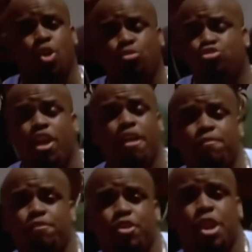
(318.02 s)
whether a
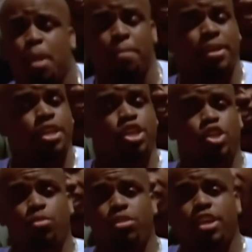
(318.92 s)
hook here
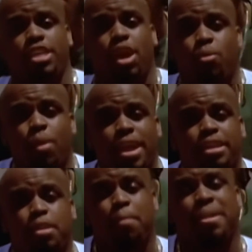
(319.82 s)
or verse
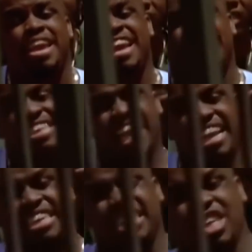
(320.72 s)
there, he
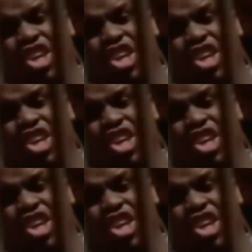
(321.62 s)
also